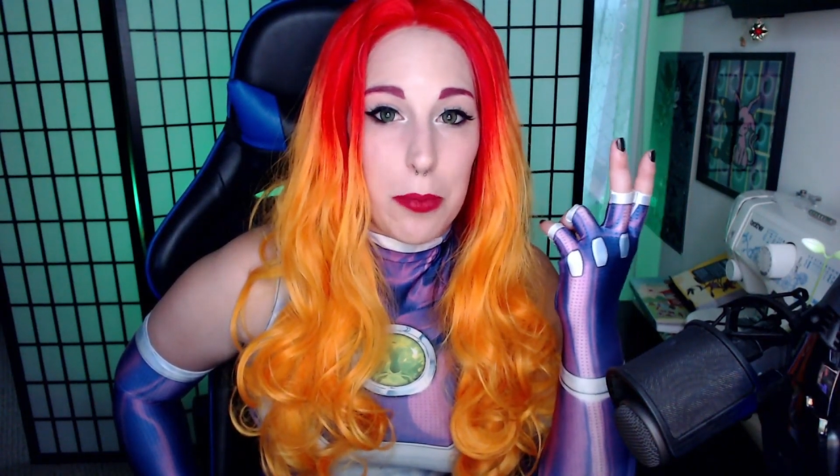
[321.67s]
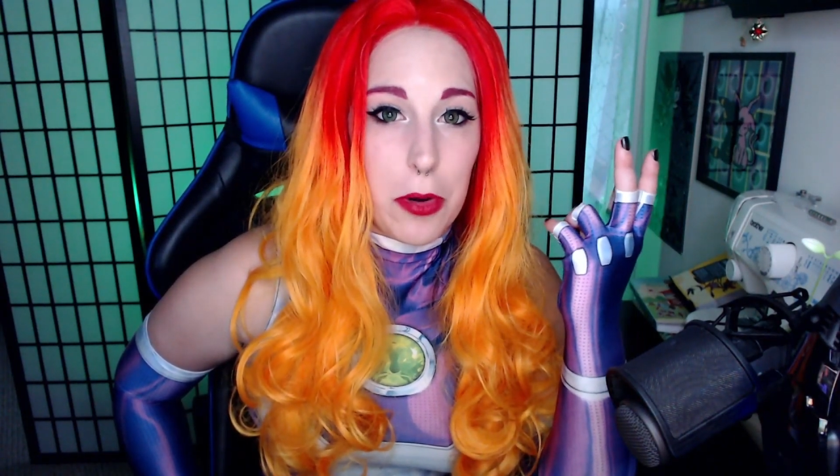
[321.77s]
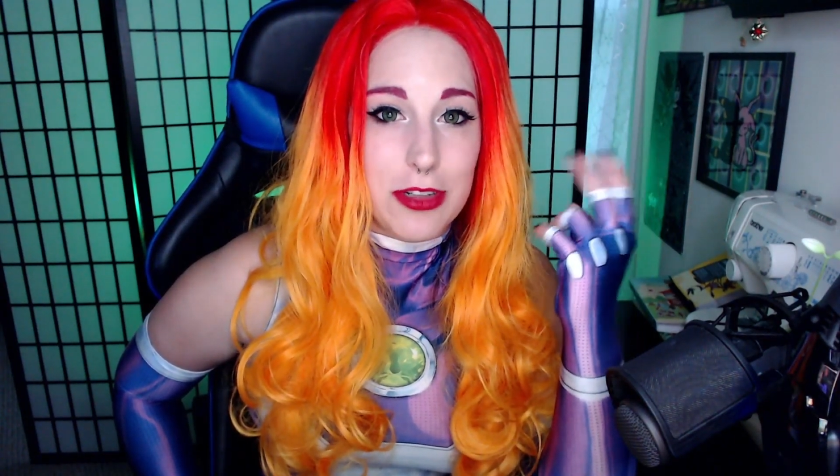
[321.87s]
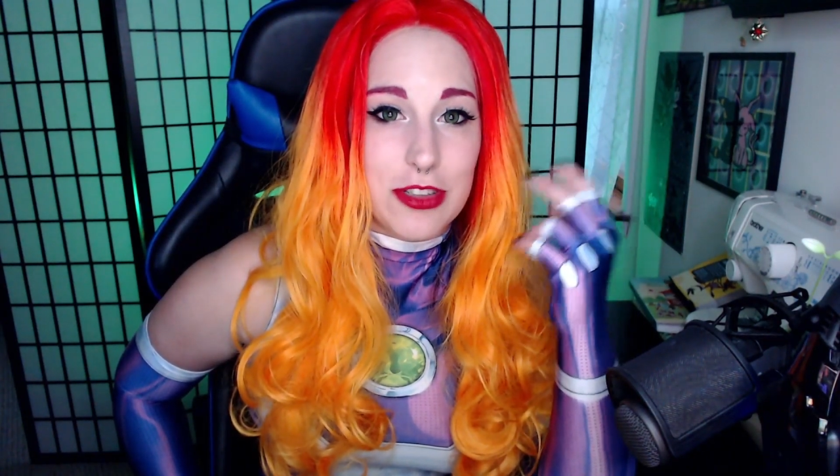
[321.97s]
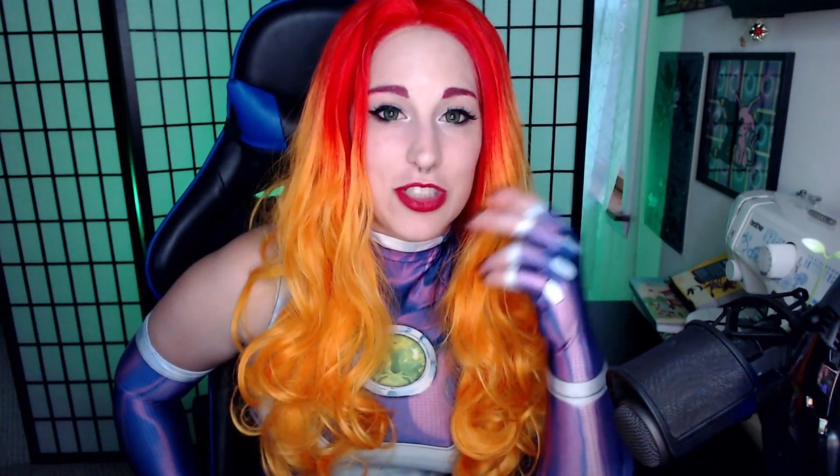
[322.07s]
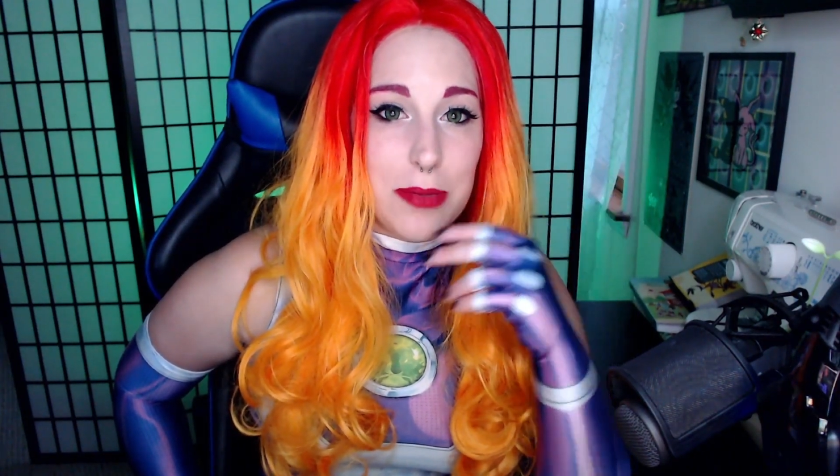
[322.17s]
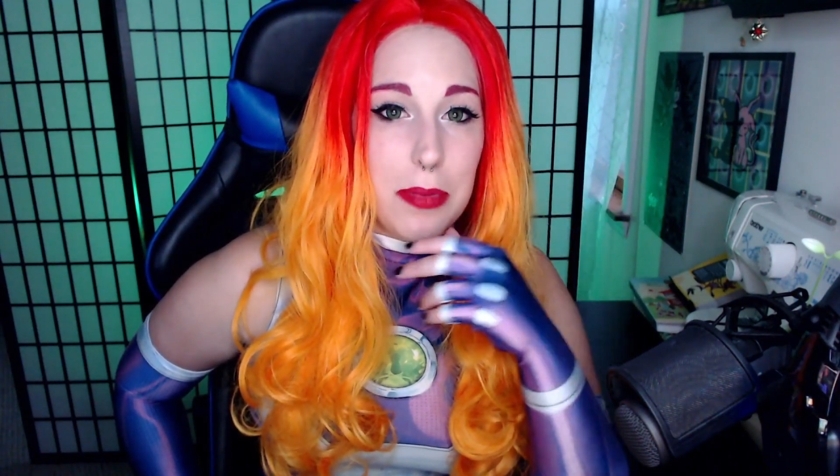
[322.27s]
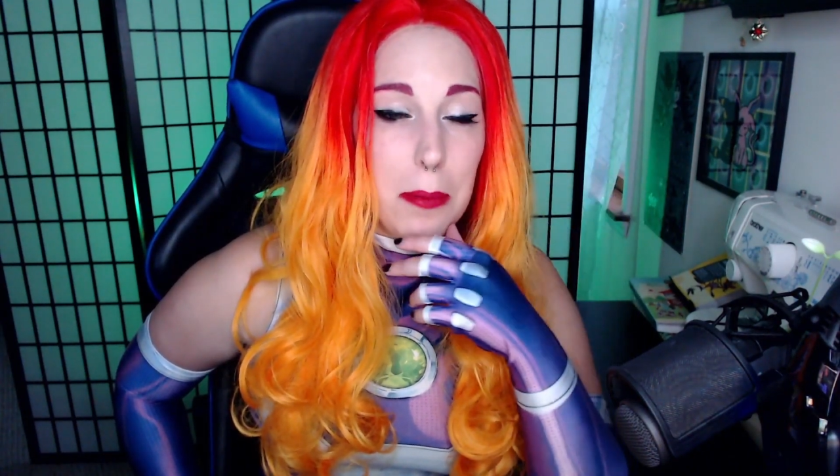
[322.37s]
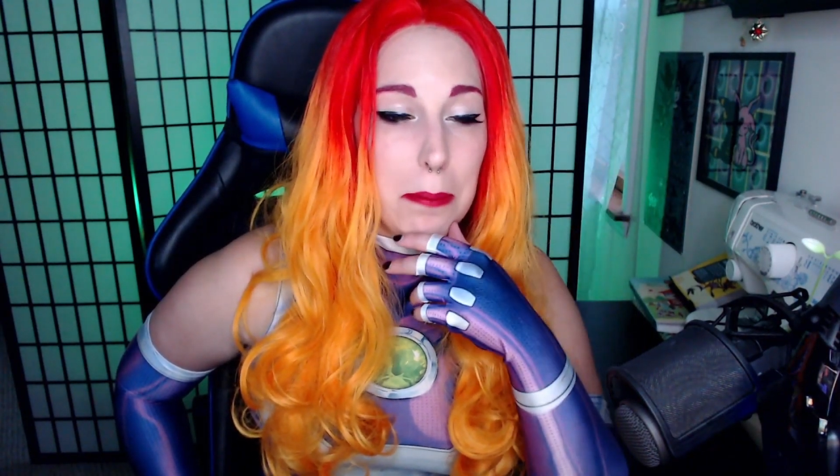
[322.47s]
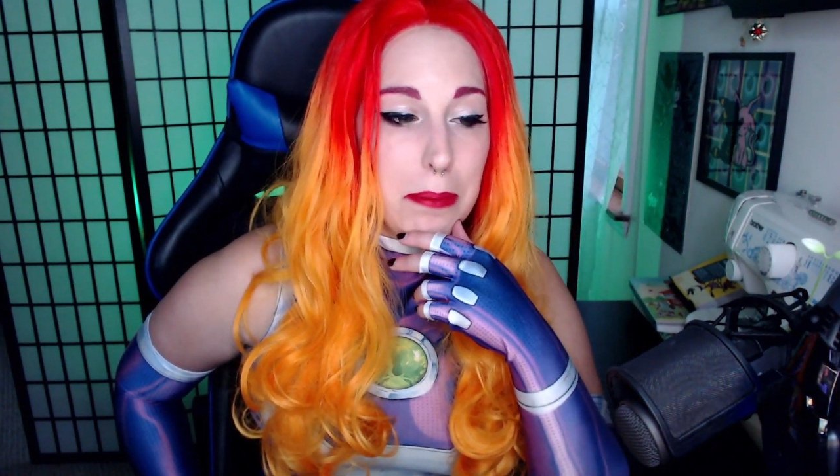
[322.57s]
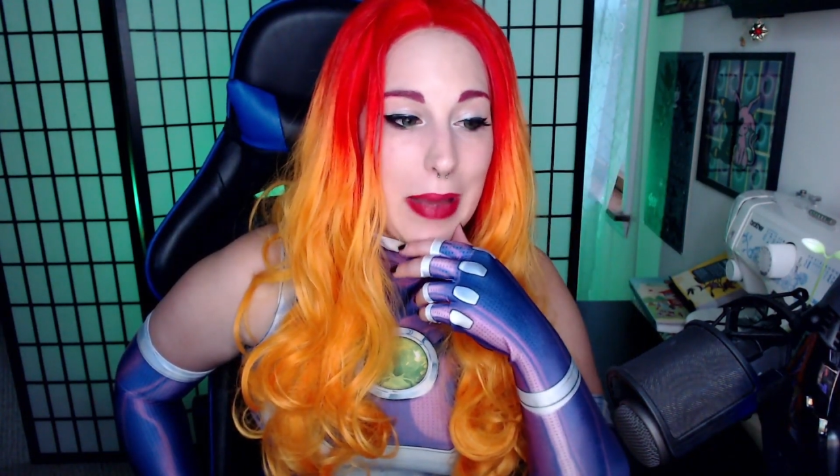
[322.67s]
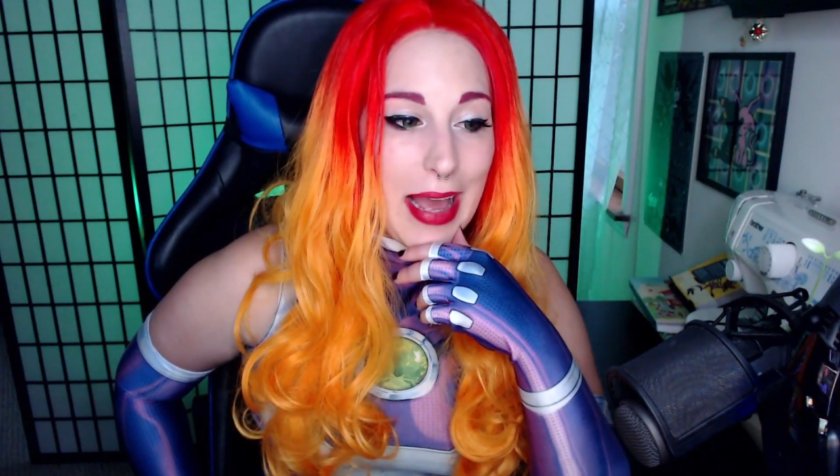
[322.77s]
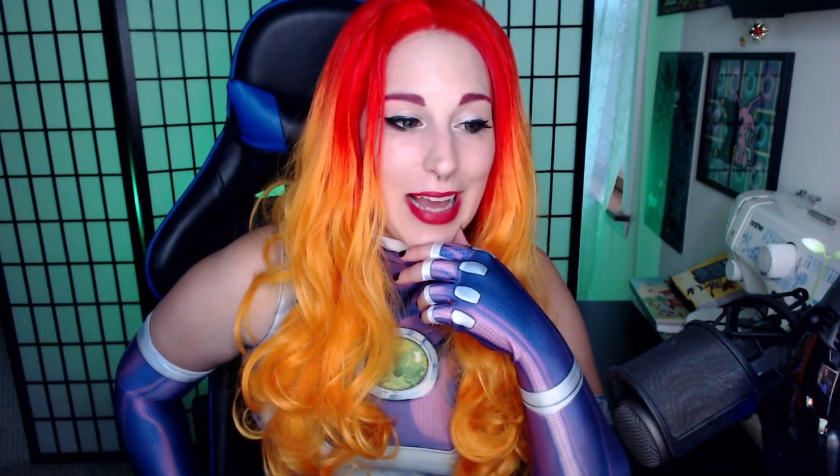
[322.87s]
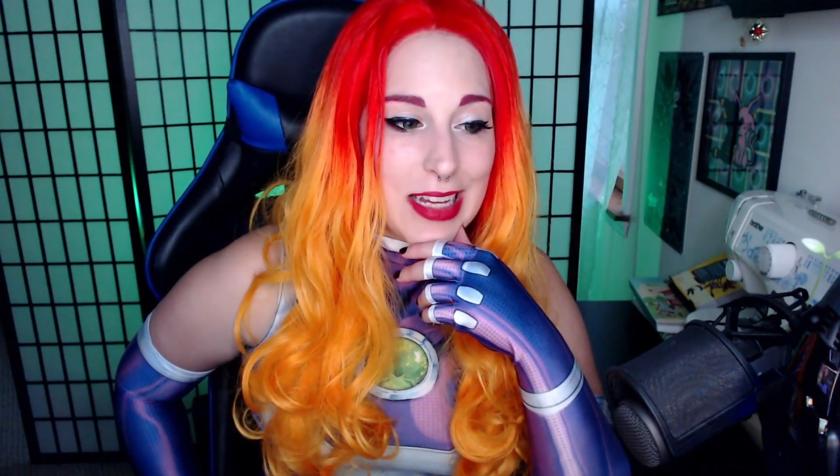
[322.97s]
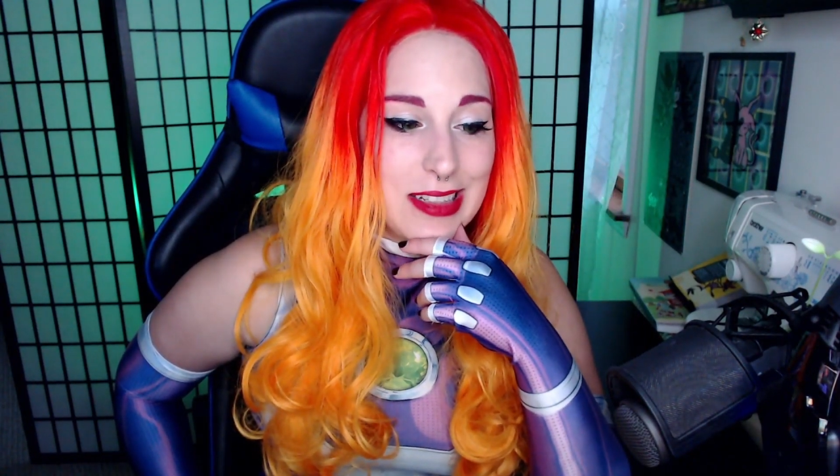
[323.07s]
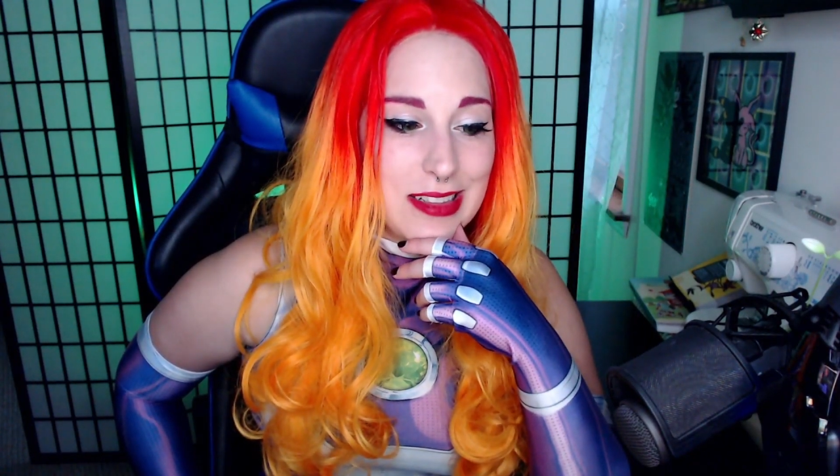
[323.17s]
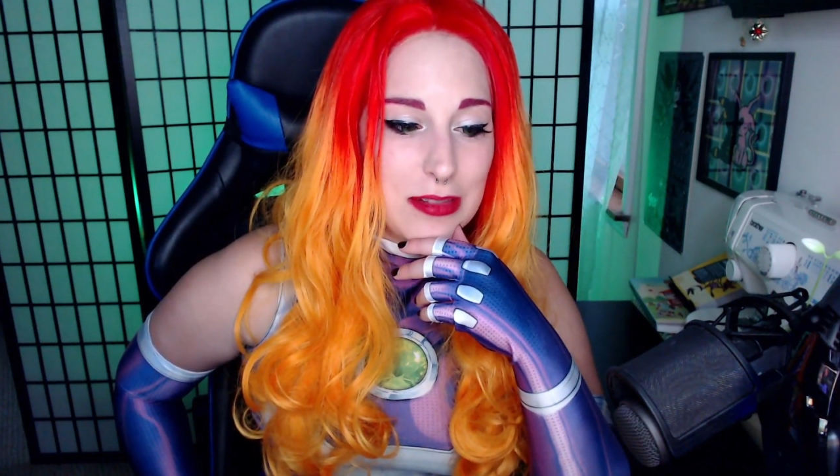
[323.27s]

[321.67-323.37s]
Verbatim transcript: partnership back.